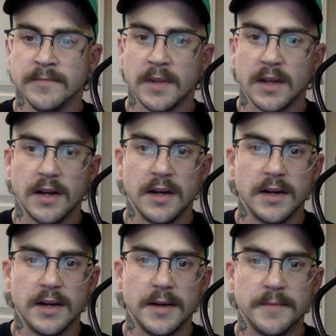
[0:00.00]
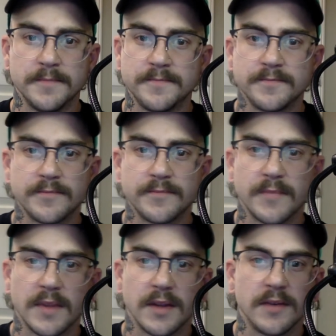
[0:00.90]
Really,
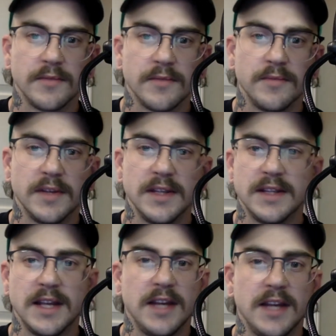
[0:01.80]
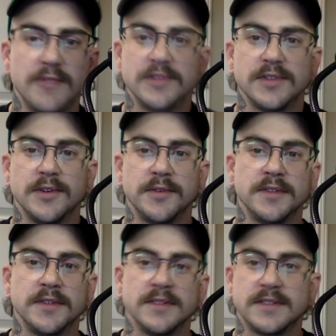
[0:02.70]
the end result
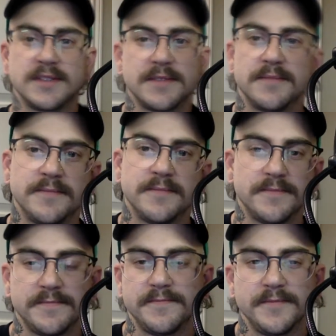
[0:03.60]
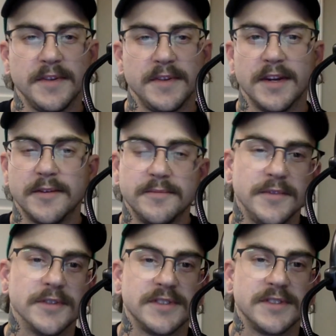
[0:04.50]
is, you know,
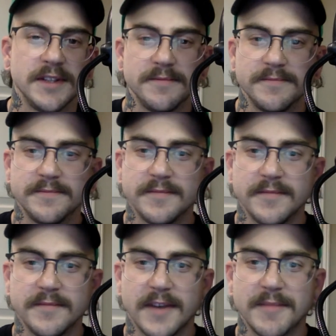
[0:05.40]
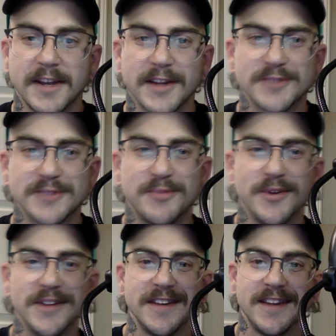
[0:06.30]
you'll see. I'm not going to
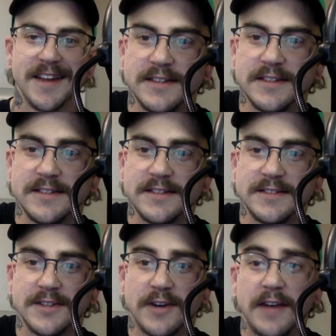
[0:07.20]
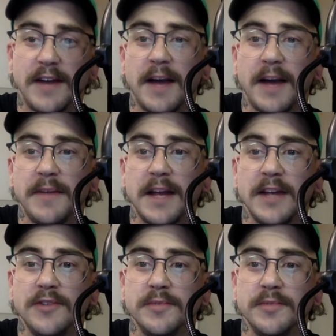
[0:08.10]
spoil it. So, I
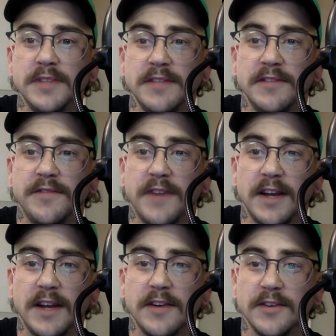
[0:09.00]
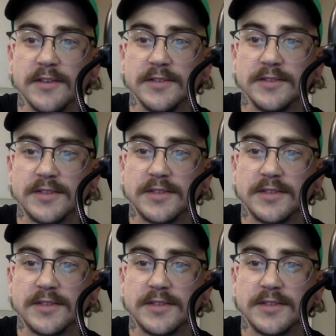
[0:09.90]
do believe the Finders...